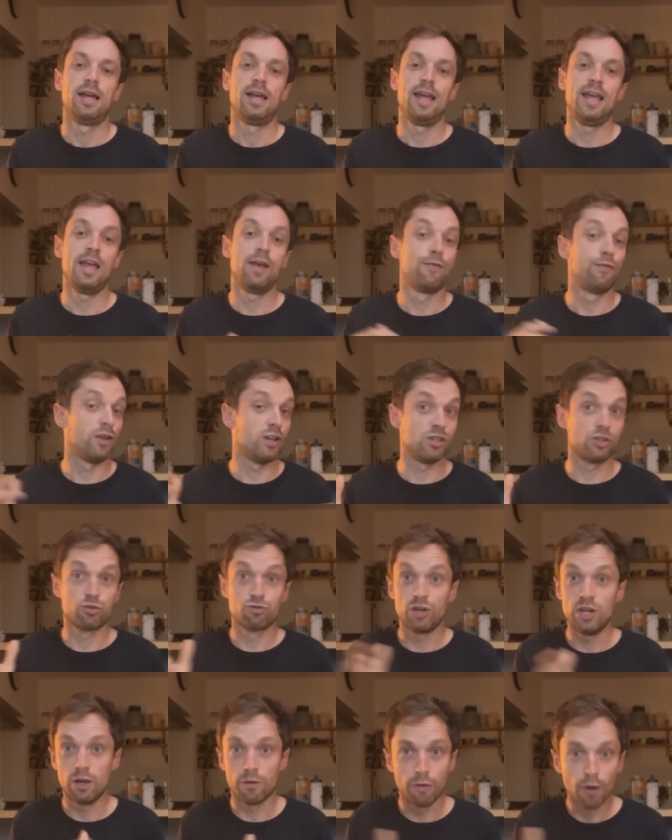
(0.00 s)
If a
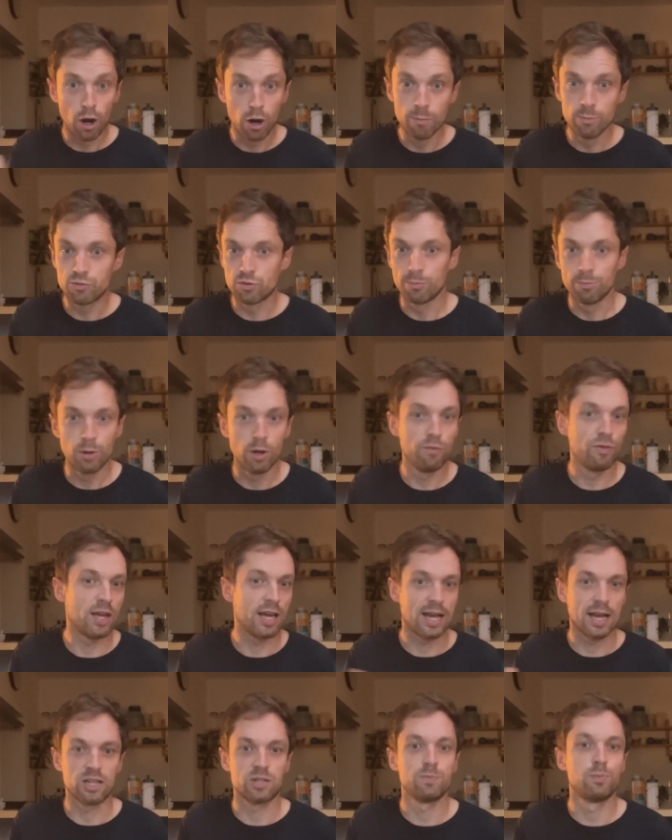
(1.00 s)
street of homes removed
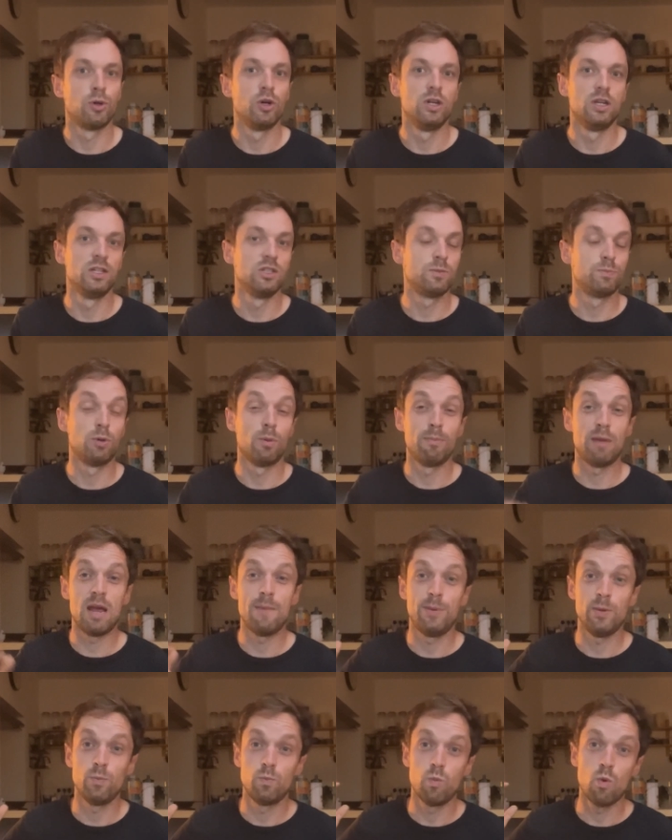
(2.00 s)
their gas boilers, but
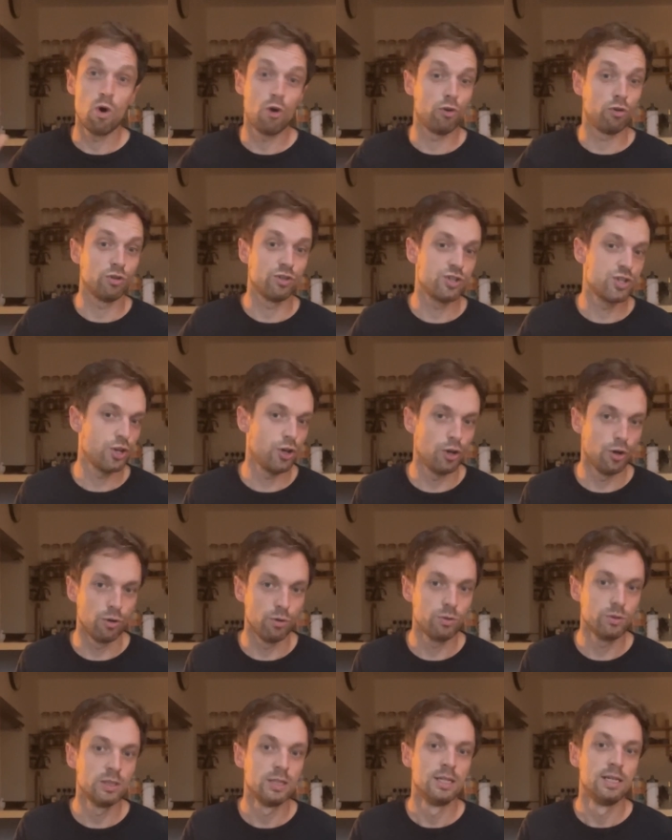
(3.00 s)
maybe one or
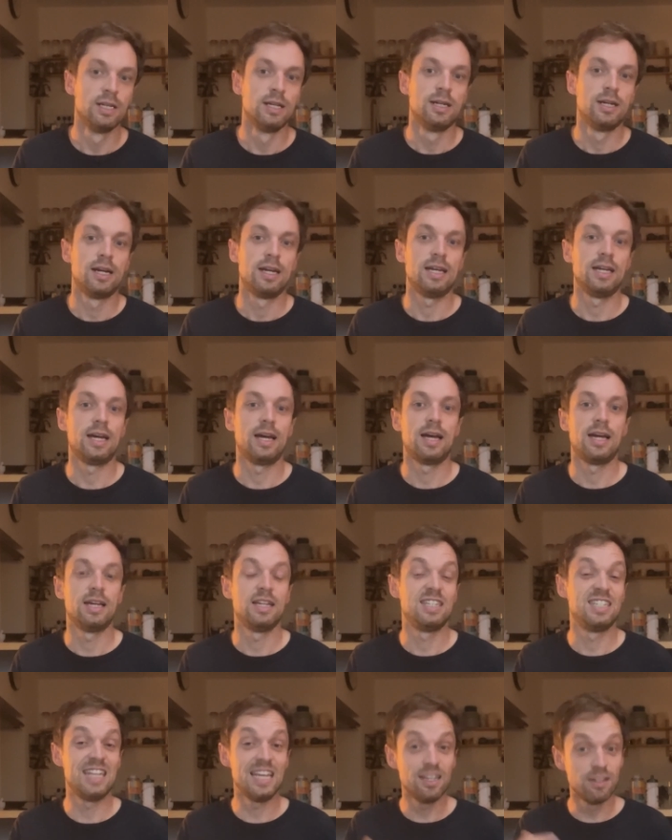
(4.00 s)
two
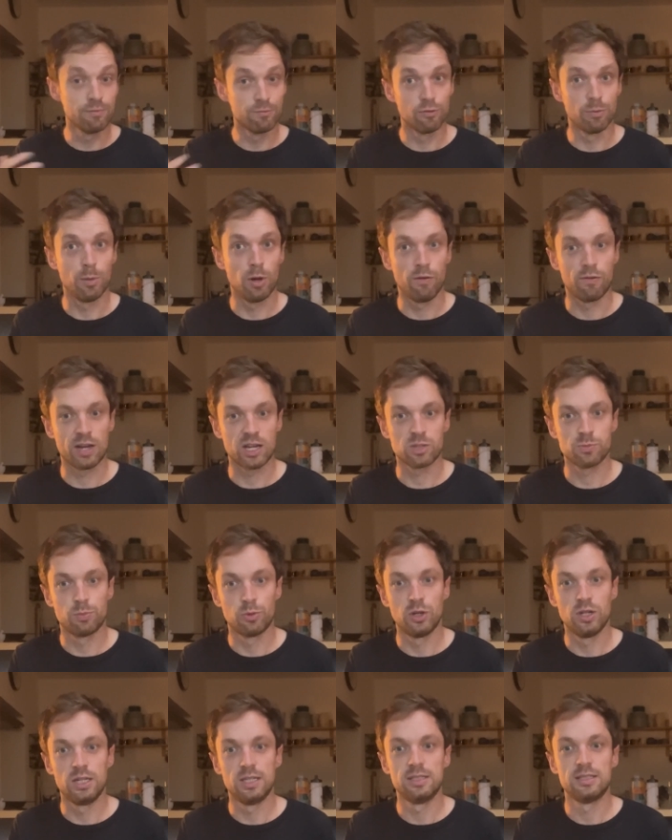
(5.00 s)
uh, didn't remove gas
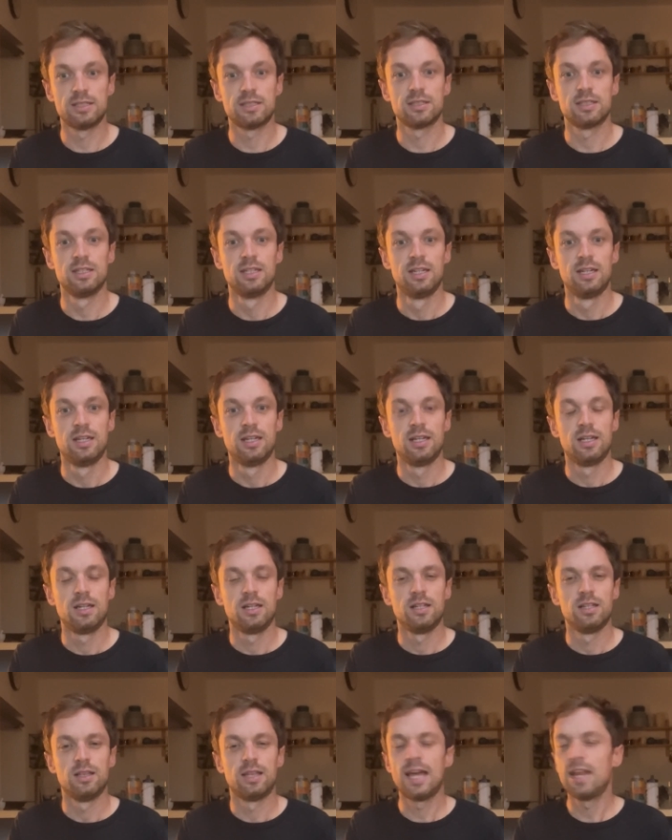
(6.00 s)
boilers,
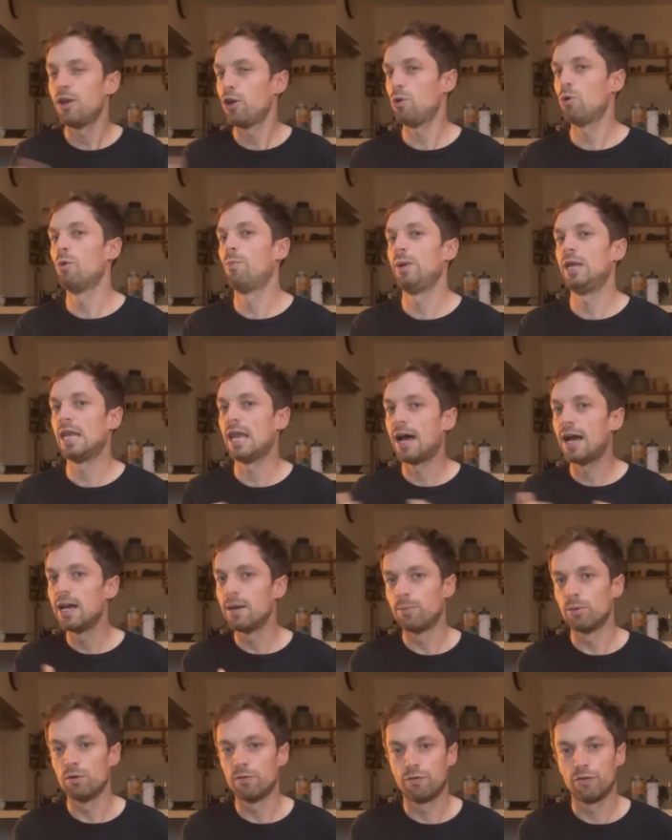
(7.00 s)
then who would be
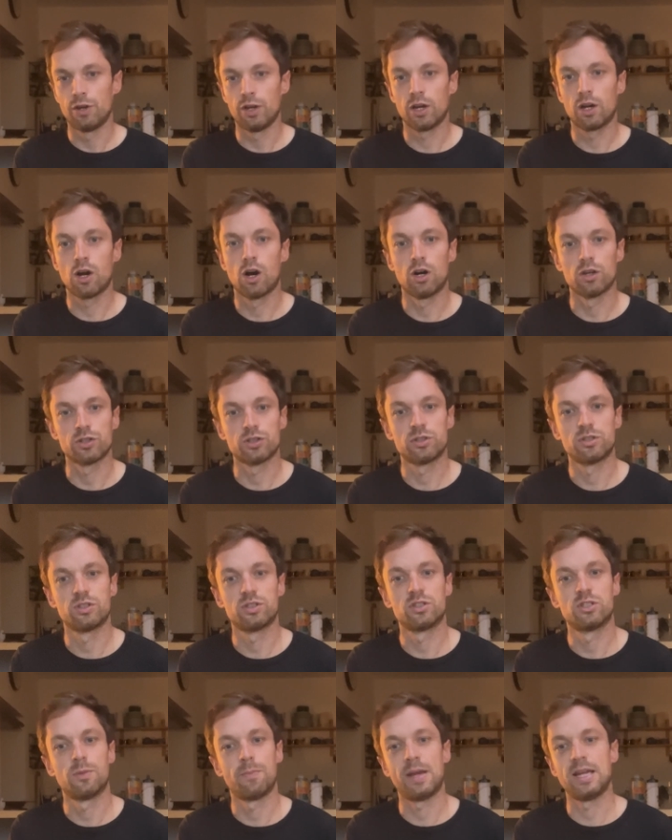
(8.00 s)
liable for the
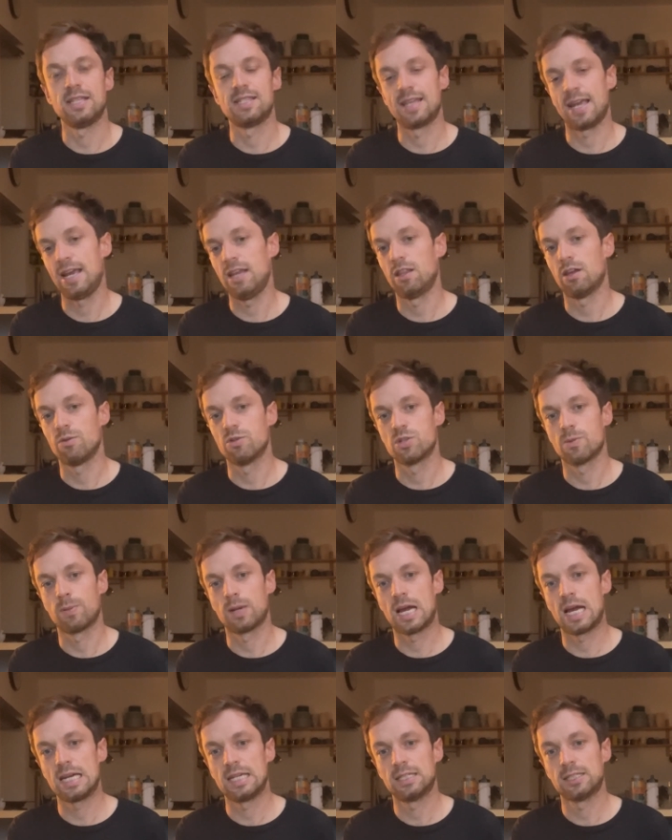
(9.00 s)
costs to maintain those
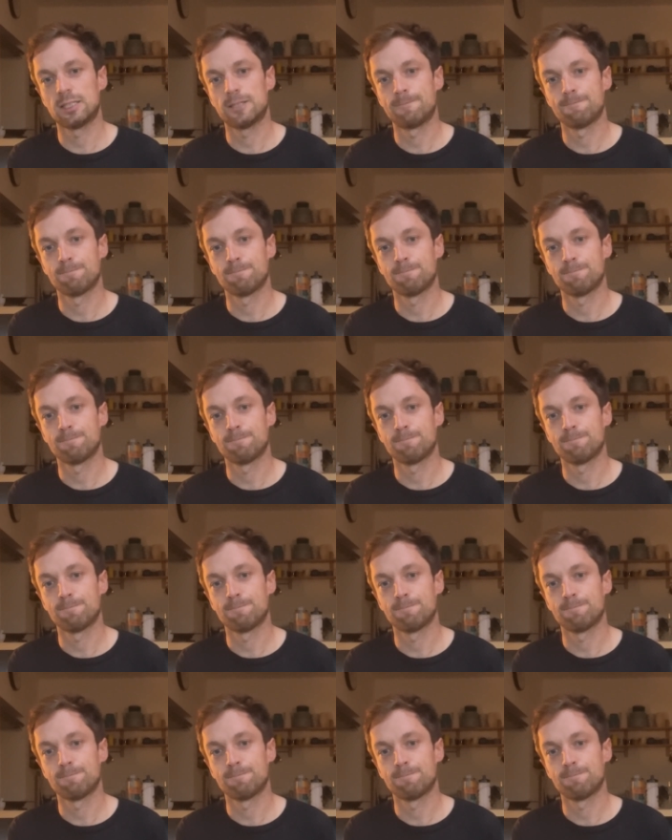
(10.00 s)
supplies?